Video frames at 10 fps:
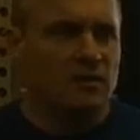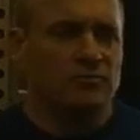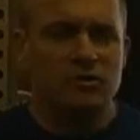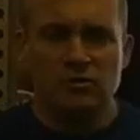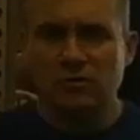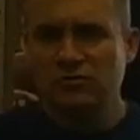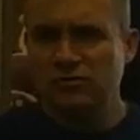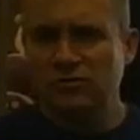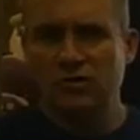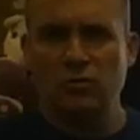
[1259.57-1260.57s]
You
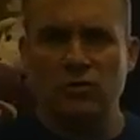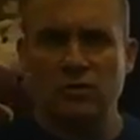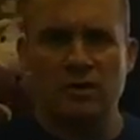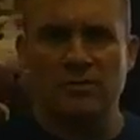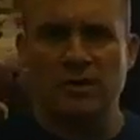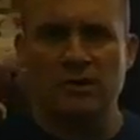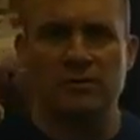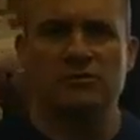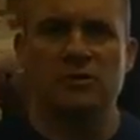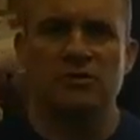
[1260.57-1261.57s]
should know who your
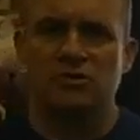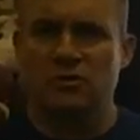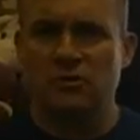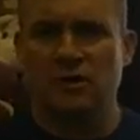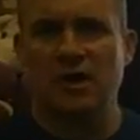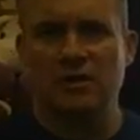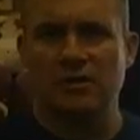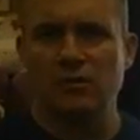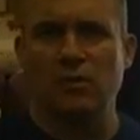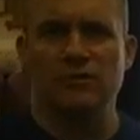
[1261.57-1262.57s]
competitors are. You should know
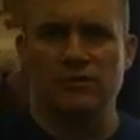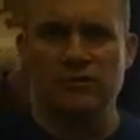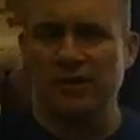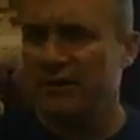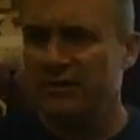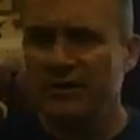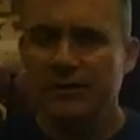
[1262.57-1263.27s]
their revenue size.